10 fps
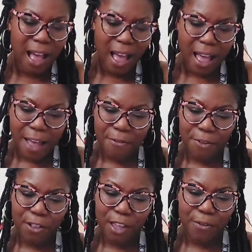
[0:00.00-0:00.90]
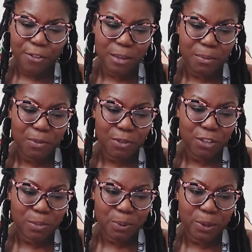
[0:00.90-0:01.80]
I, I feel like for some of you,
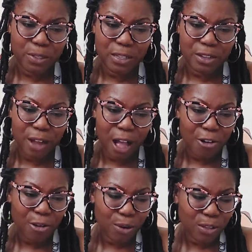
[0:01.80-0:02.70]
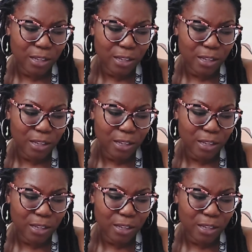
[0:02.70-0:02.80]
this person, their outer world,